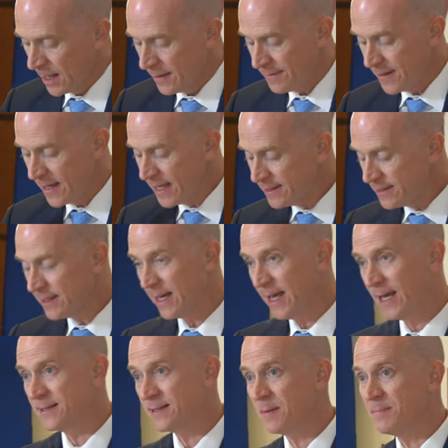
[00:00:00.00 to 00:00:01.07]
This
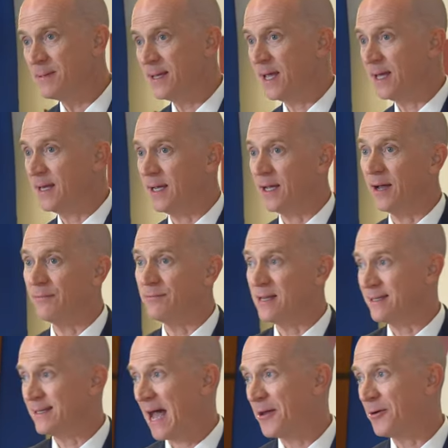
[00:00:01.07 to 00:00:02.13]
is the beginning of
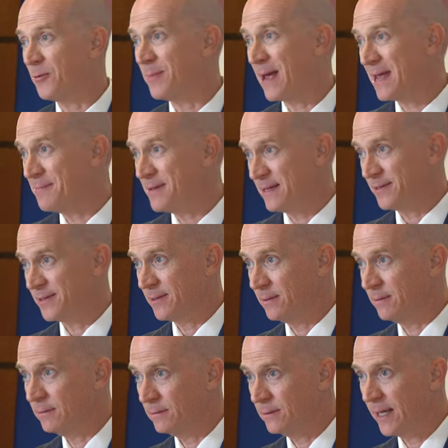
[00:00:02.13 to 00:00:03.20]
designer babies,
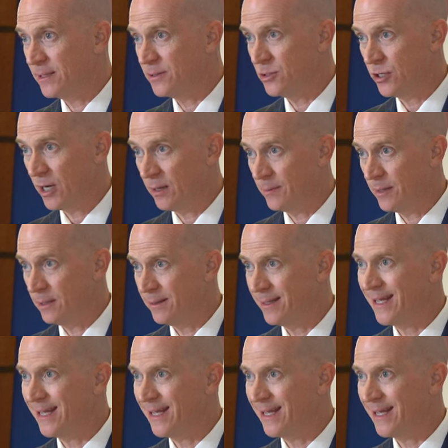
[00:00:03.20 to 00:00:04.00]
ladies and gentlemen.